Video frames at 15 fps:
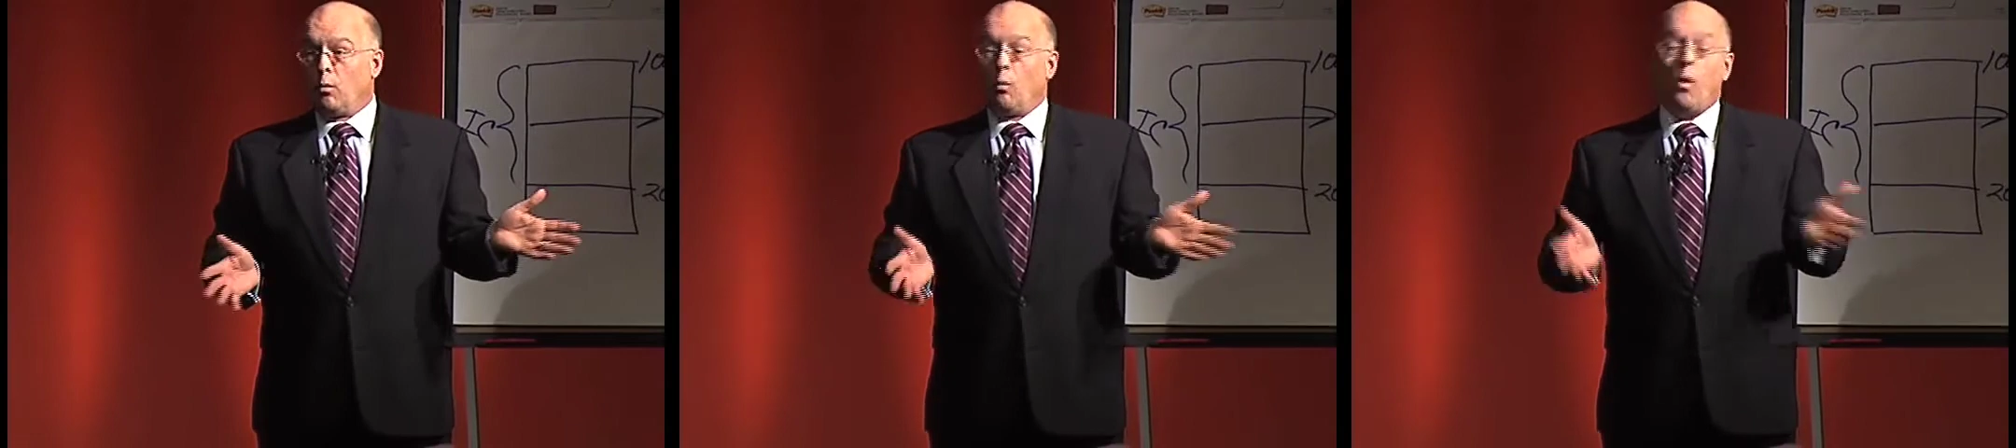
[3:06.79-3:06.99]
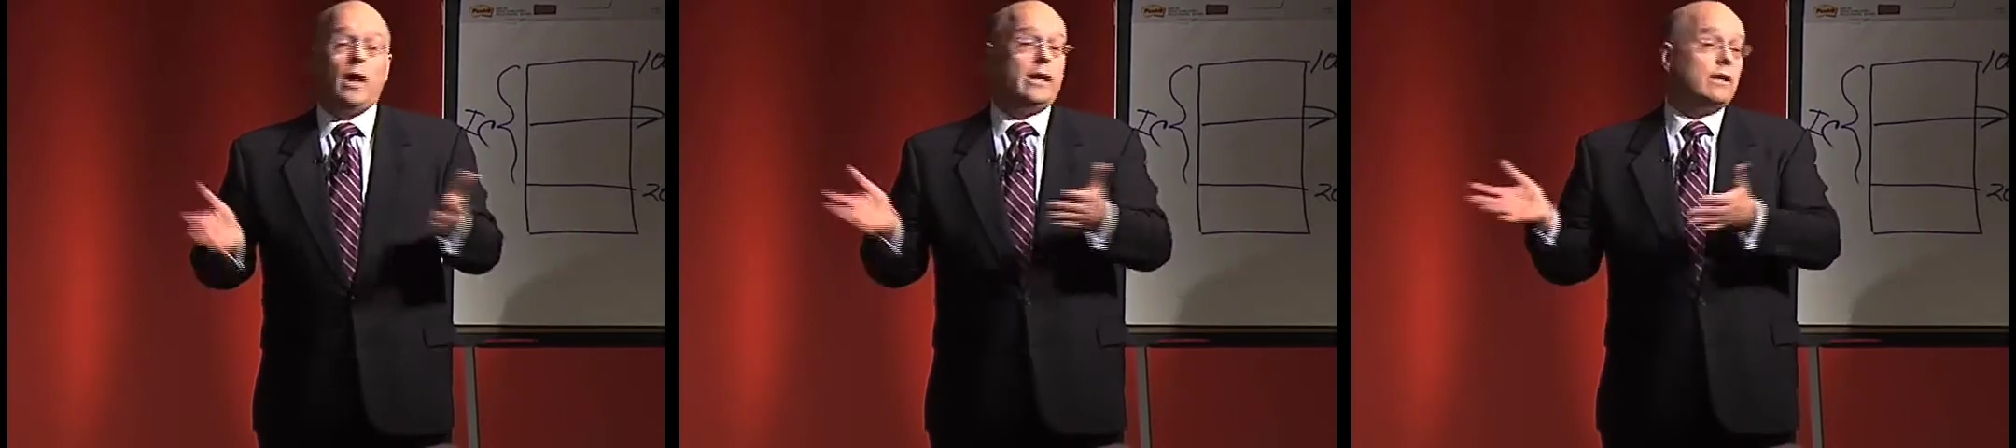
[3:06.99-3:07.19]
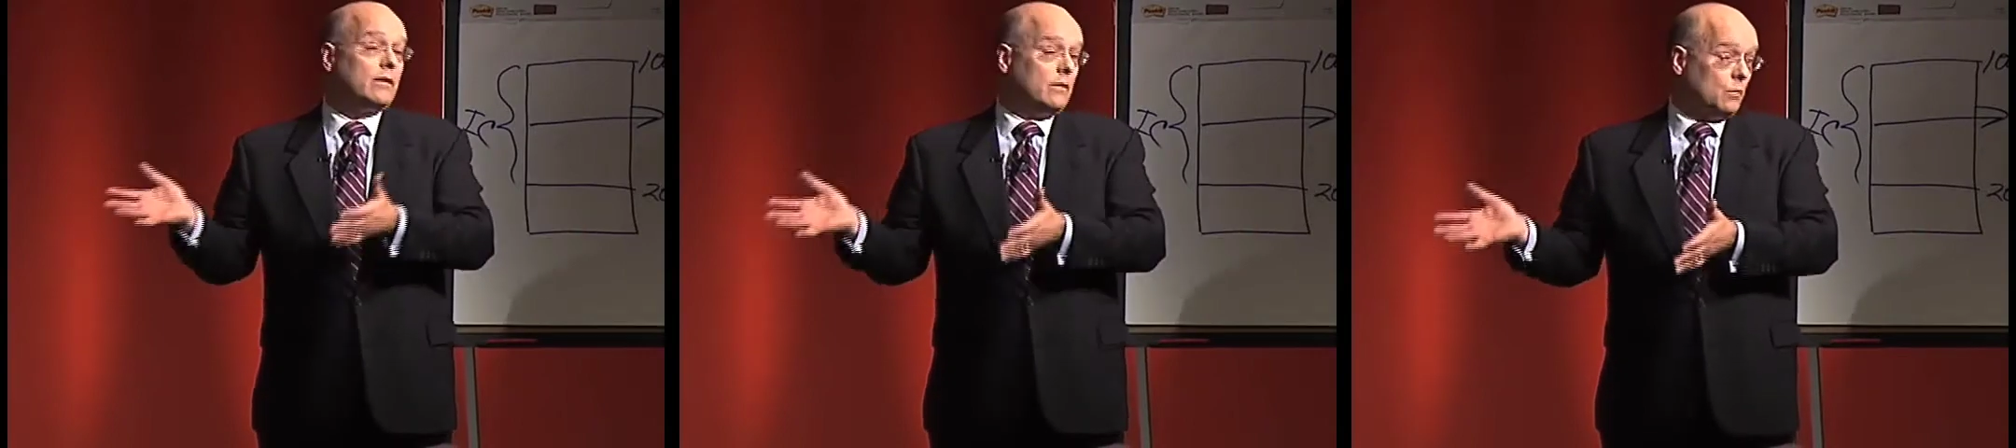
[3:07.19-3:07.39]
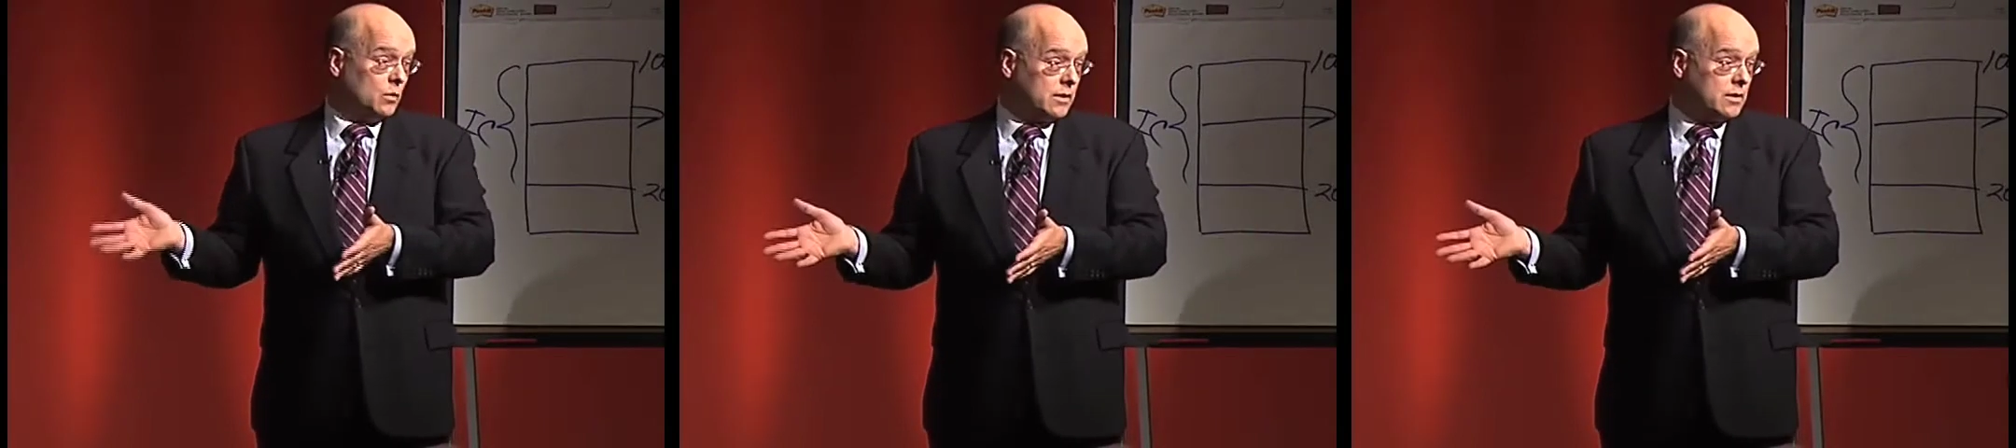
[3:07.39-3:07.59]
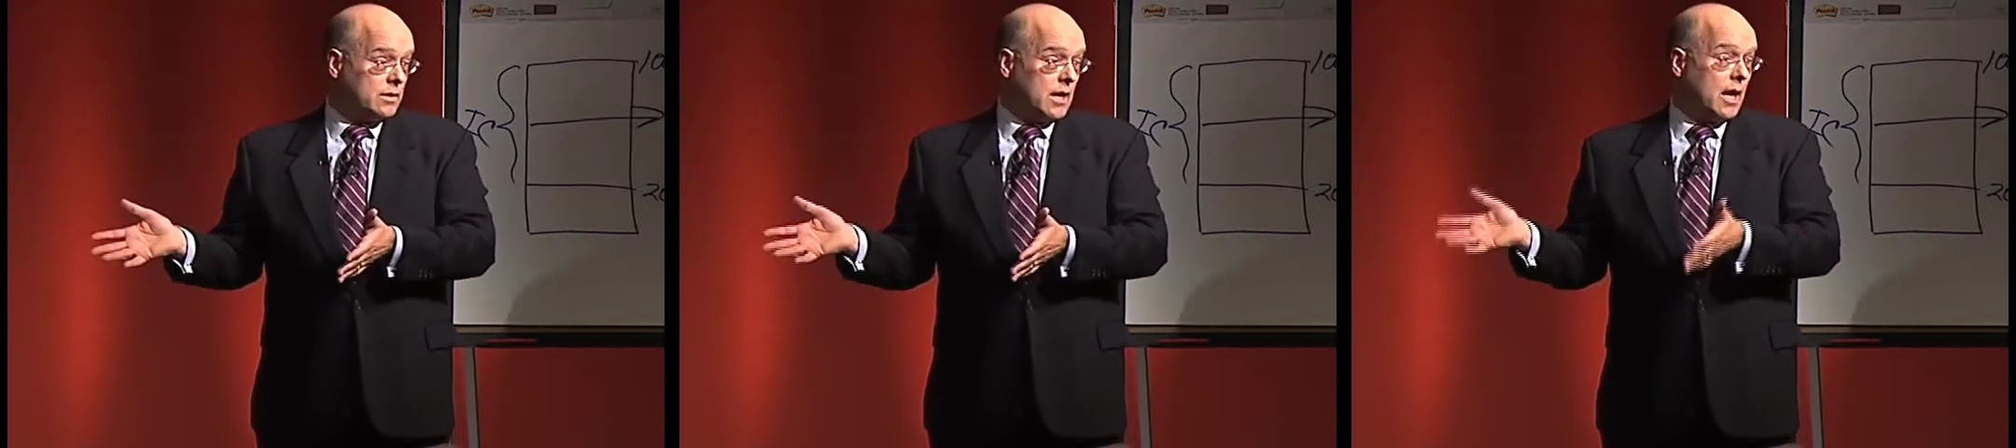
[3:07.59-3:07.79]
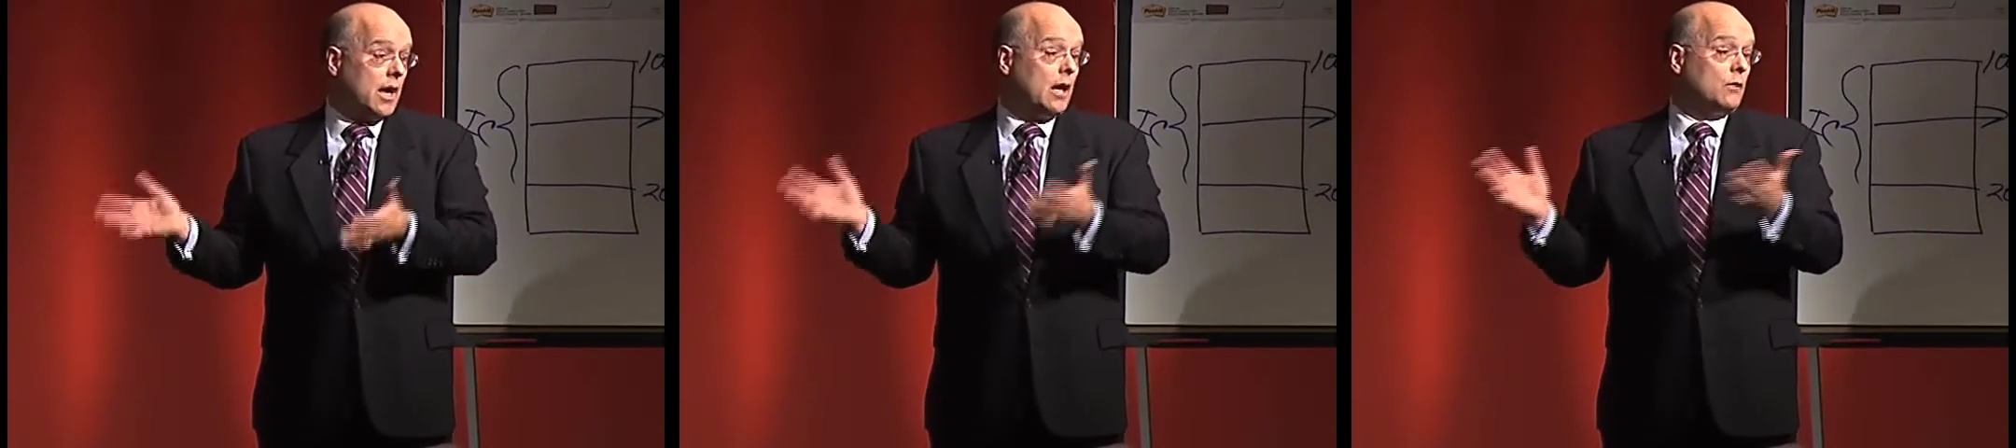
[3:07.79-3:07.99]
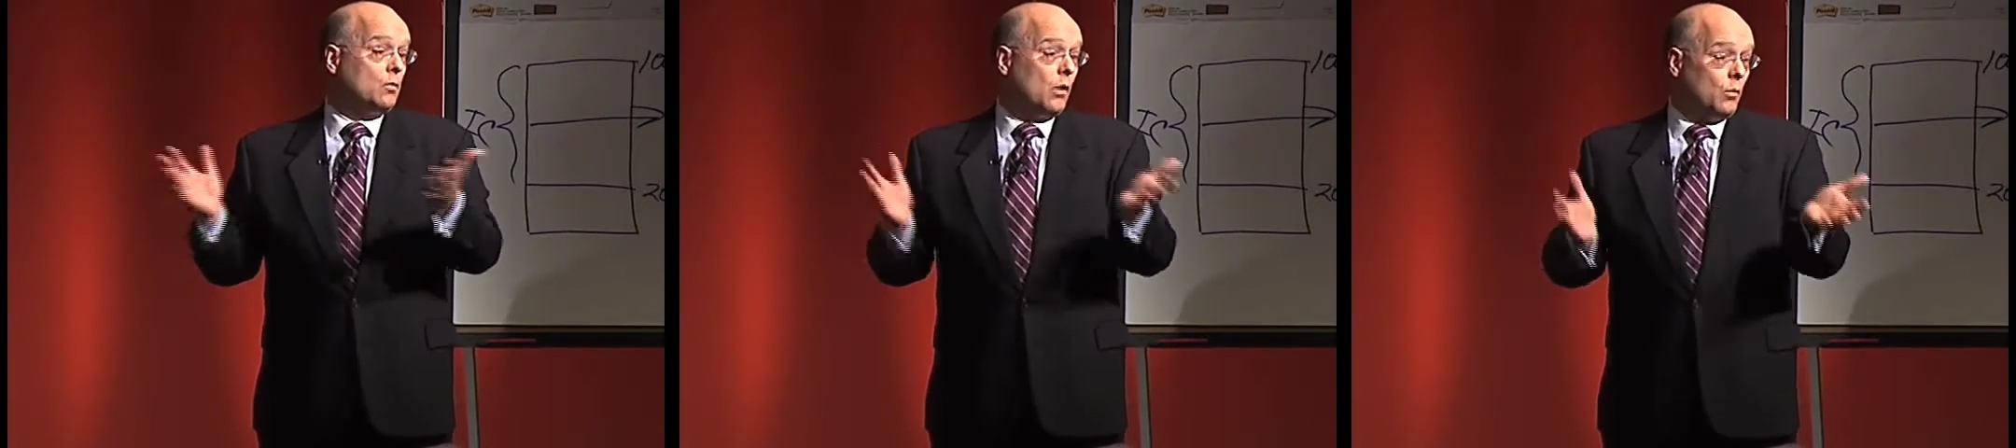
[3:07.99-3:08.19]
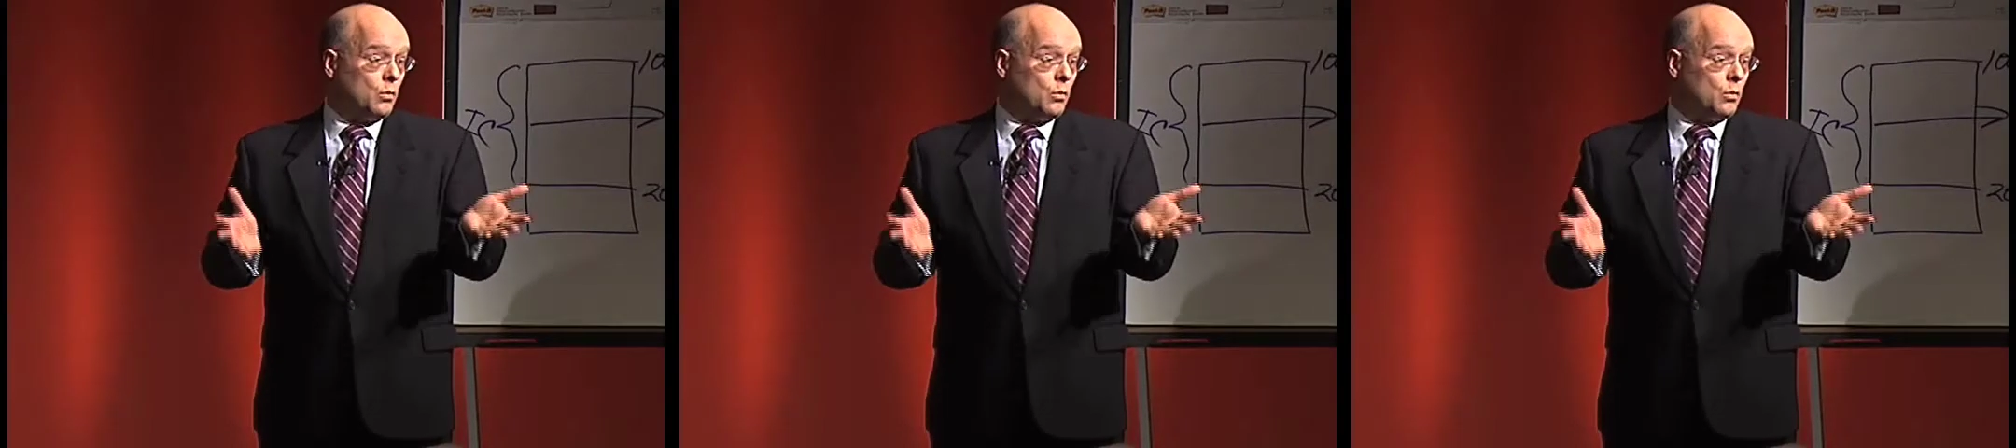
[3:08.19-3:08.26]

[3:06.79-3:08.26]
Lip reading: What was said,